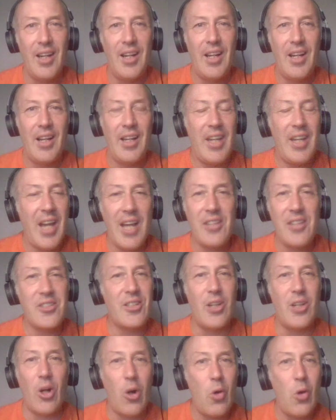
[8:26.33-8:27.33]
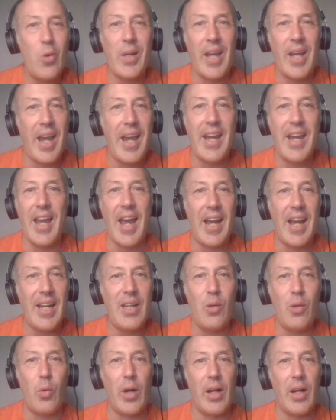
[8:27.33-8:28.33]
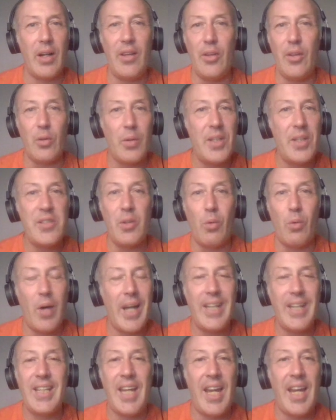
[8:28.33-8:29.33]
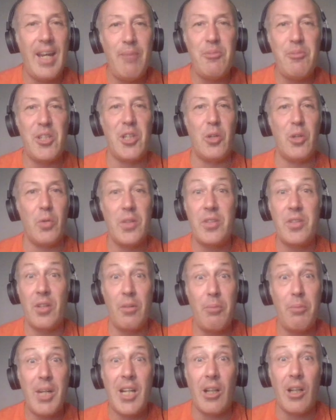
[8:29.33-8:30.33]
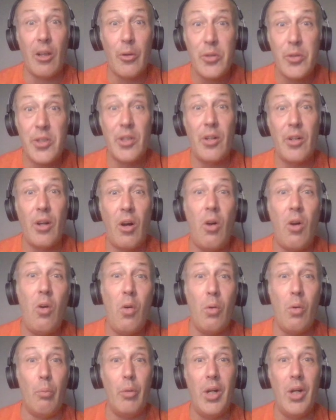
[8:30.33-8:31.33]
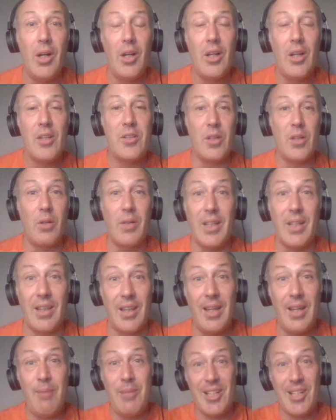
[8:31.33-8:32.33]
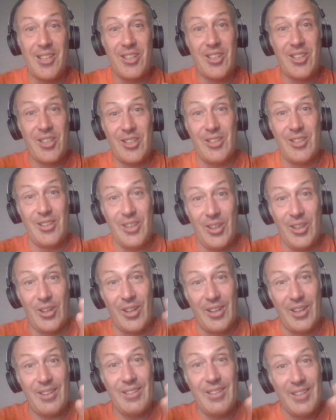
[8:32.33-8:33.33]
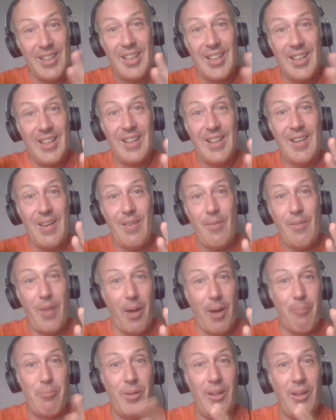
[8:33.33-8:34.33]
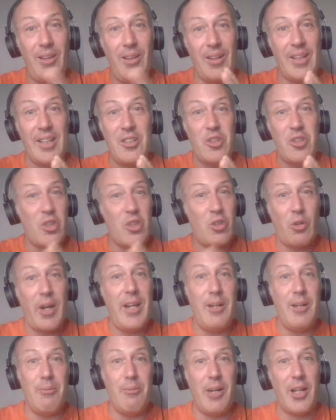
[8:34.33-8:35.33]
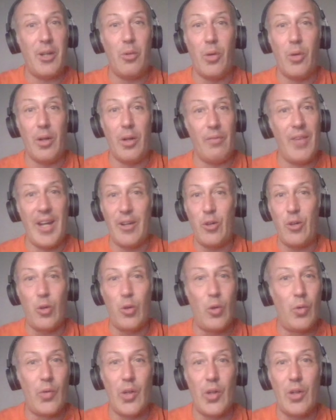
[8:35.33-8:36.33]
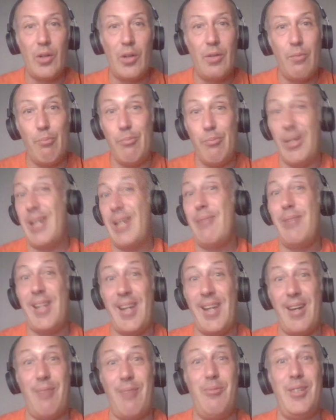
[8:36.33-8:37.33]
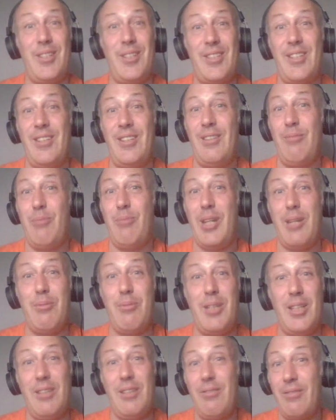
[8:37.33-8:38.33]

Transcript: He has to okay anywhere. And the reason why he came to you is could be closer to home. So it limits your ability to trade him anywhere. Vancouver, maybe Edmonton, maybe